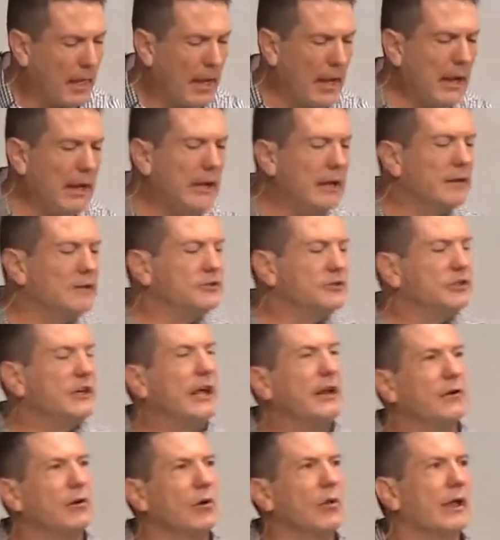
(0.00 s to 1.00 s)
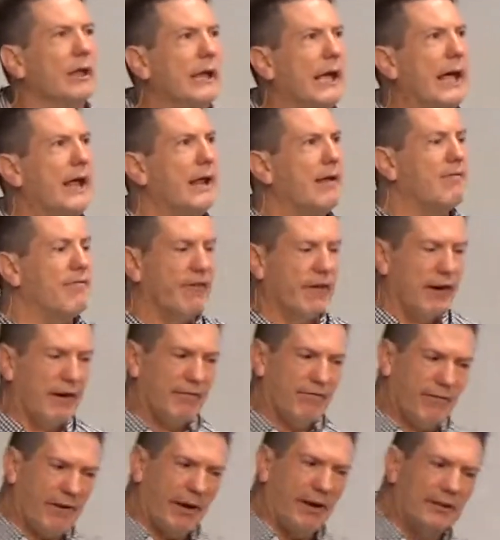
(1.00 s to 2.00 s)
And in general, he had a very,
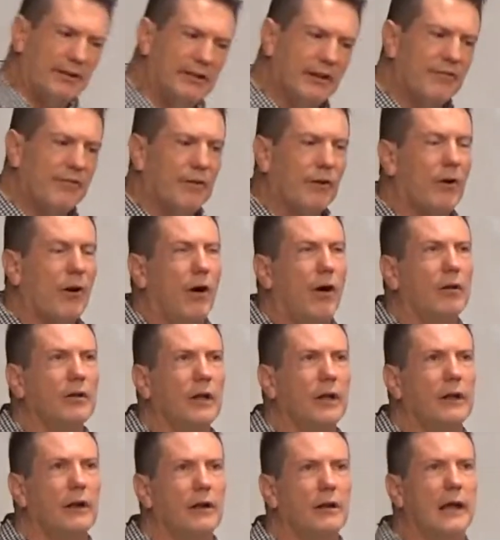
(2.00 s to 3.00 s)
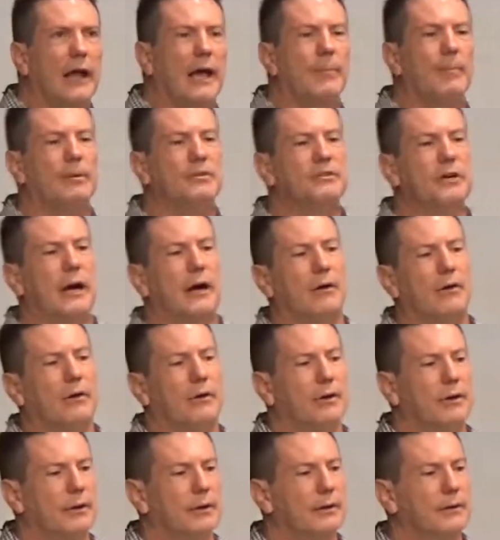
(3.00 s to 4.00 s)
very difficult and unhappy
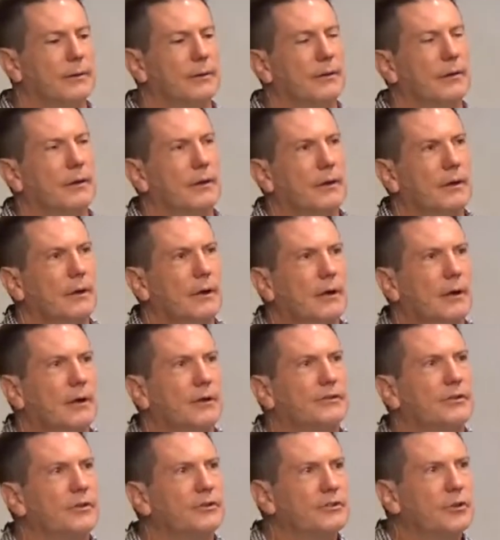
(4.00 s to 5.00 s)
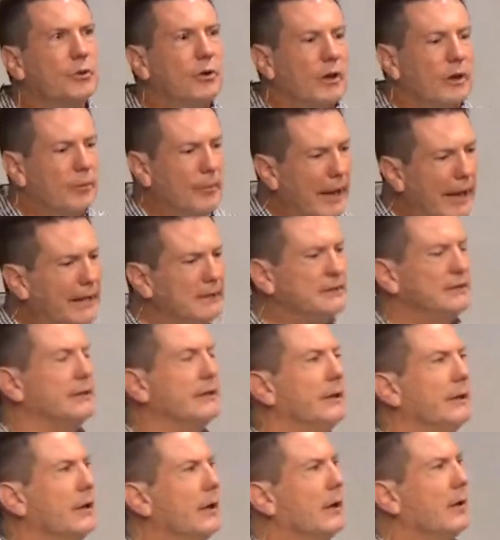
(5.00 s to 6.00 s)
childhood. So, as you can
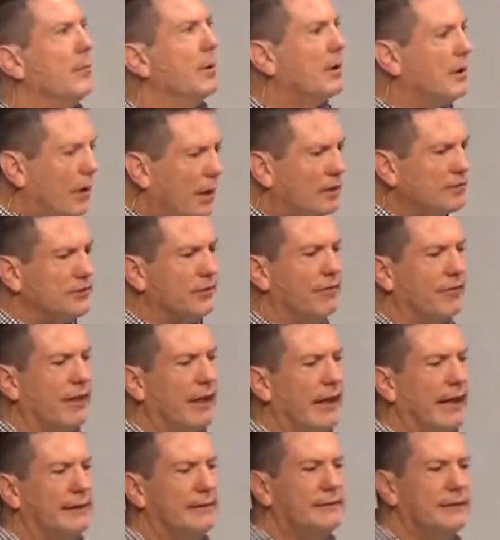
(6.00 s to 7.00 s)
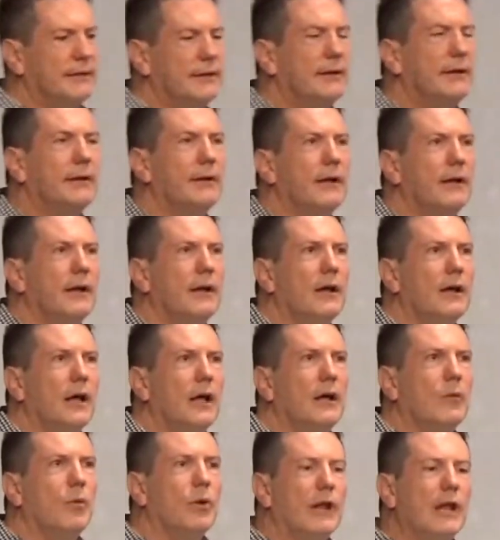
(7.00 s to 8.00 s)
imagine, because of that,
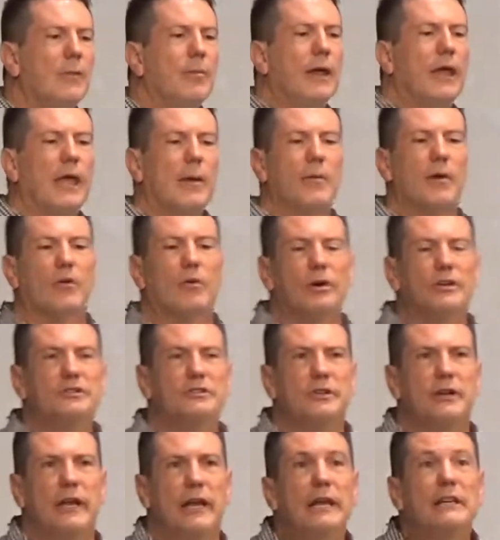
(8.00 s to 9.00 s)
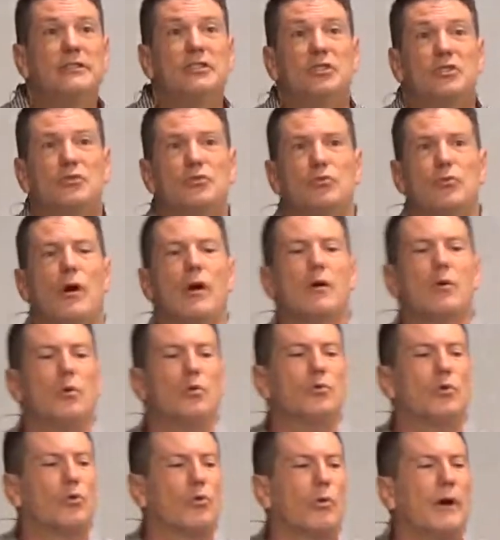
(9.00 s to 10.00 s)
when he became a Christian, he
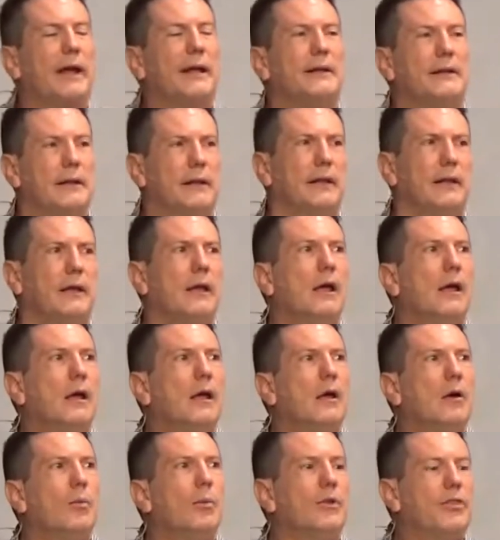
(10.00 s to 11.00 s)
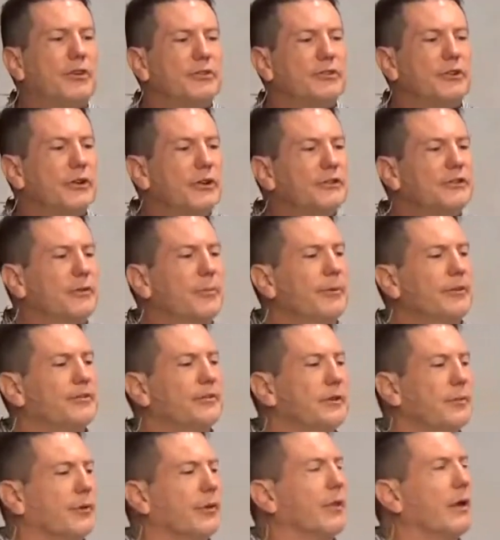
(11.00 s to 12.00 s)
struggled greatly with his
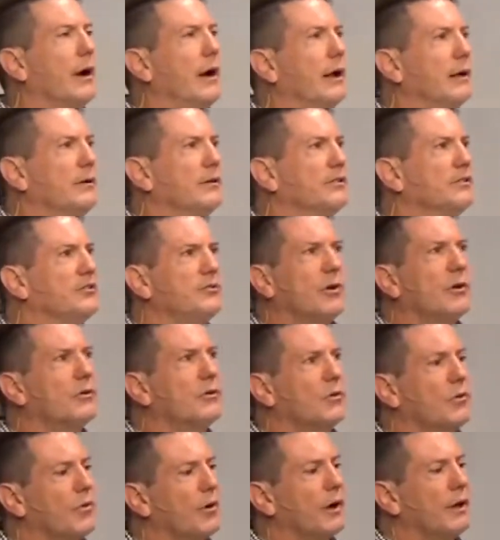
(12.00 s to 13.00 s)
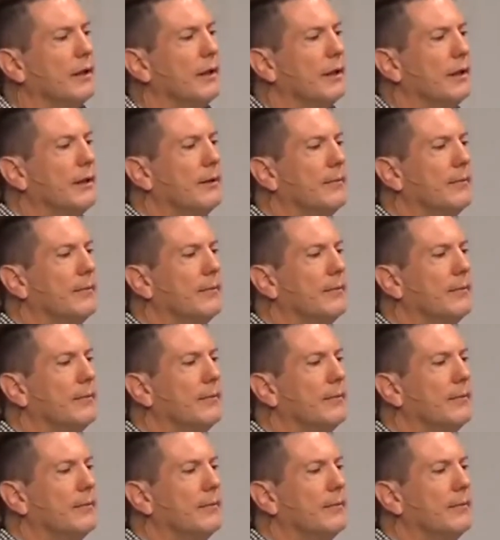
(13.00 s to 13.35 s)
intimacy with God, struggled greatly.